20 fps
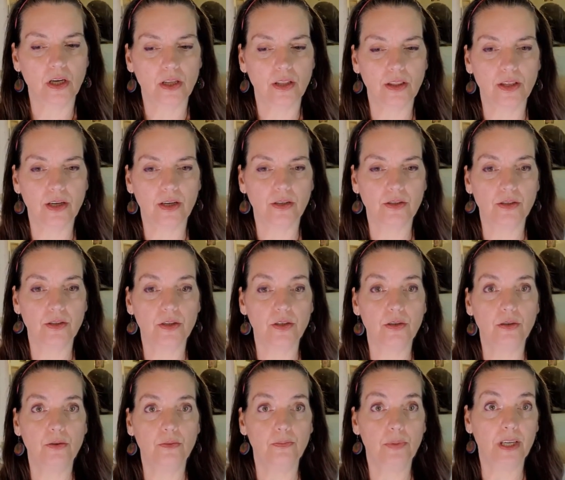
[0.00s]
their
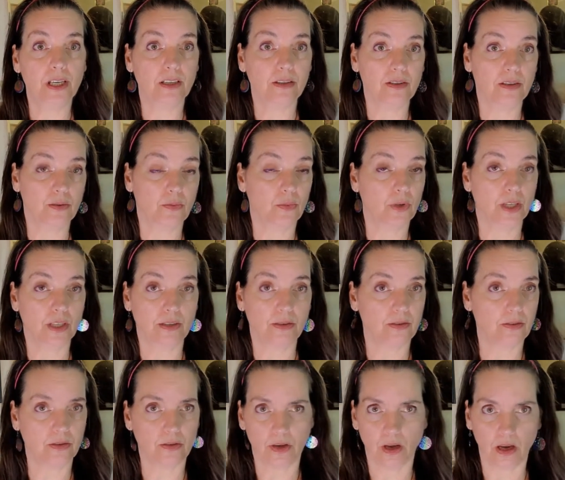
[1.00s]
two biggest
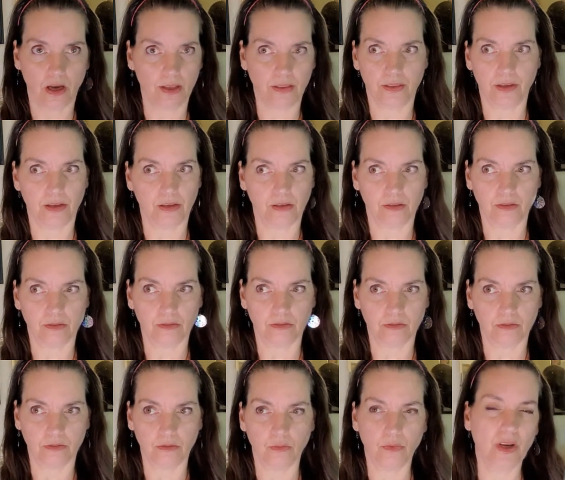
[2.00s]
ones, I think.
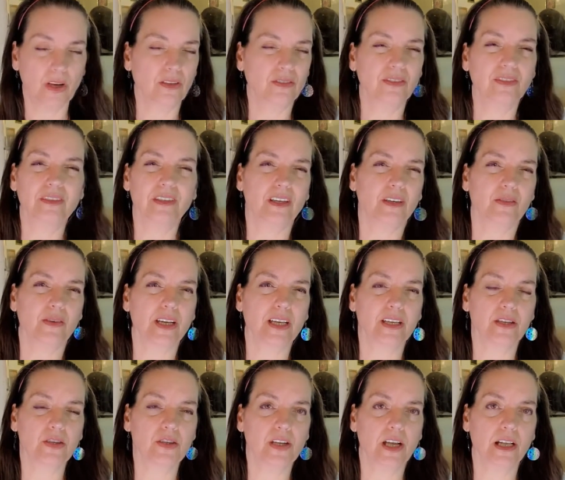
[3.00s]
Well, no, I
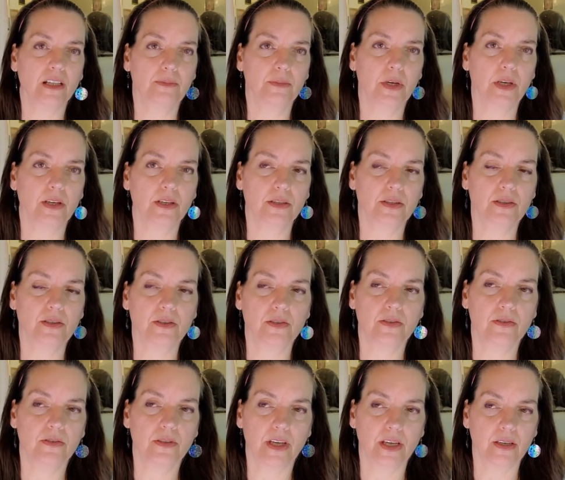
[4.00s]
guess Shalimar is
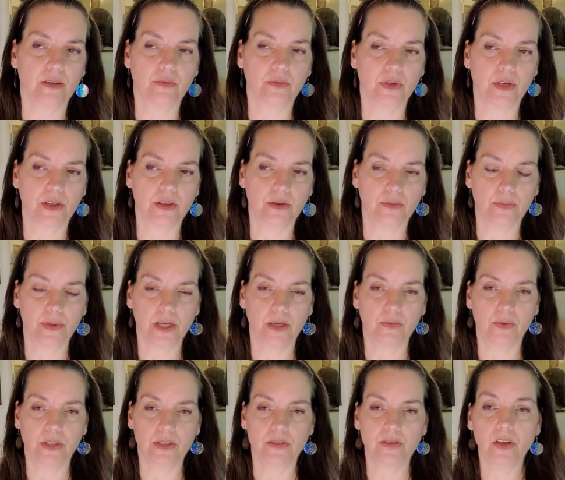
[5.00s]
like one of their big
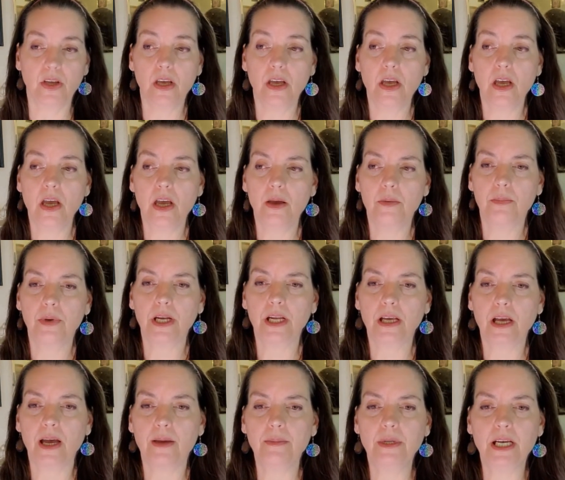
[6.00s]
ones. But
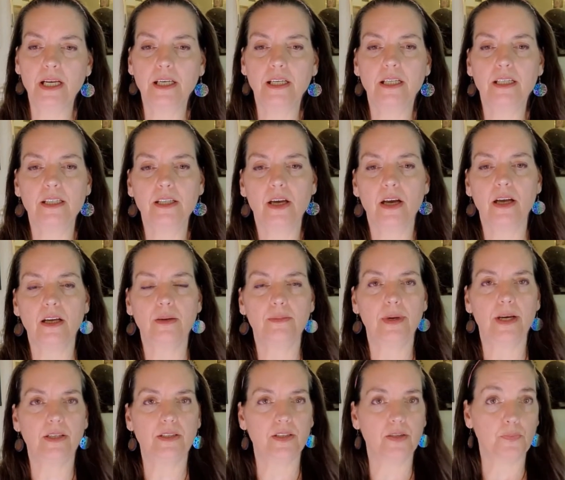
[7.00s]
I'm not going to talk
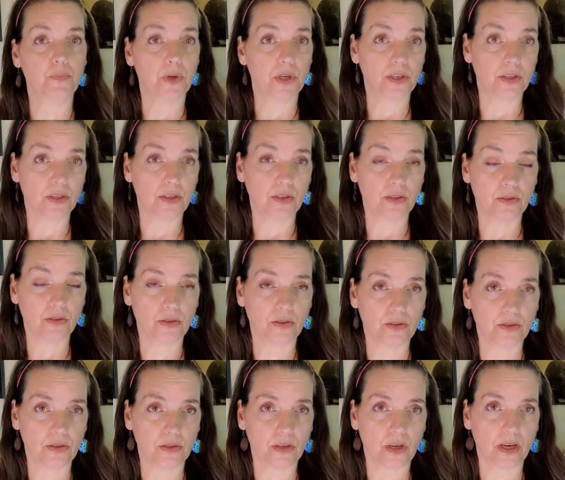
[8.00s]
about
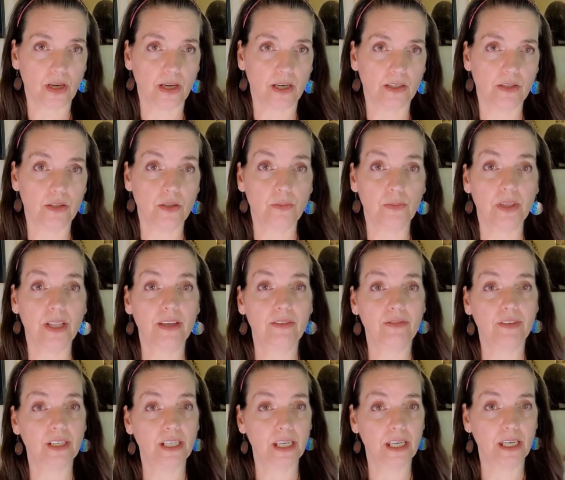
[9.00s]
Spiritueuse uh, Double
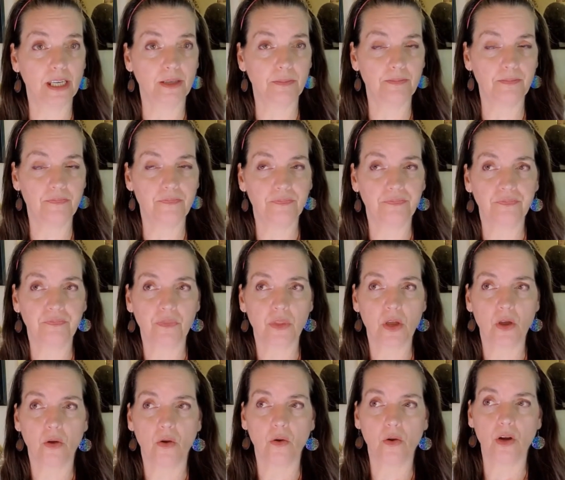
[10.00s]
Vanille
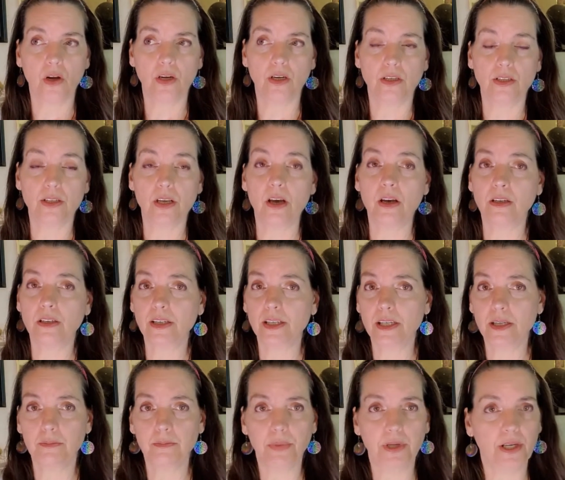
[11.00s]
or Tonka
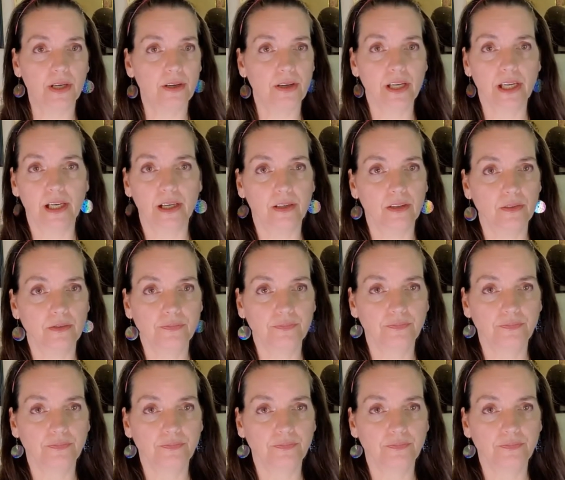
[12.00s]
Imperiale.